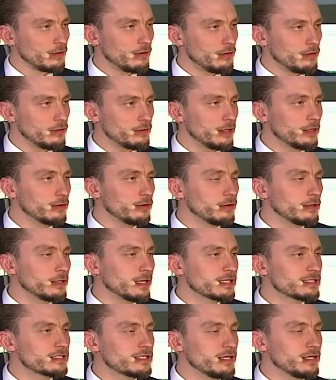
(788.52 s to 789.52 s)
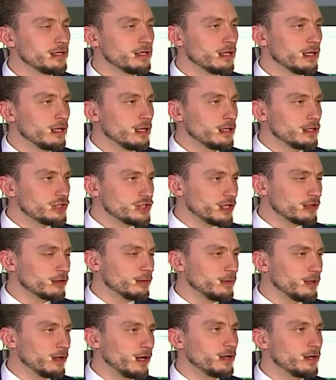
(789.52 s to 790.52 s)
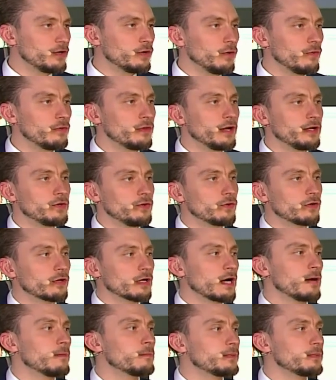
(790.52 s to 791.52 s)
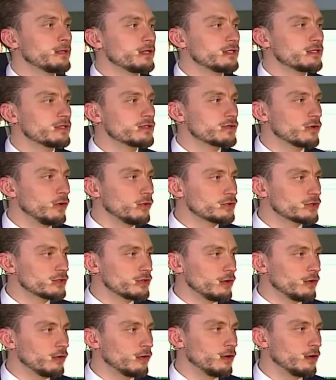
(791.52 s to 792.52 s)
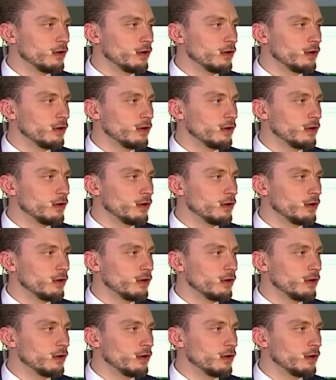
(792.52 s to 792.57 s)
Thank you, Alexei. Gentlemen, I know that your companies also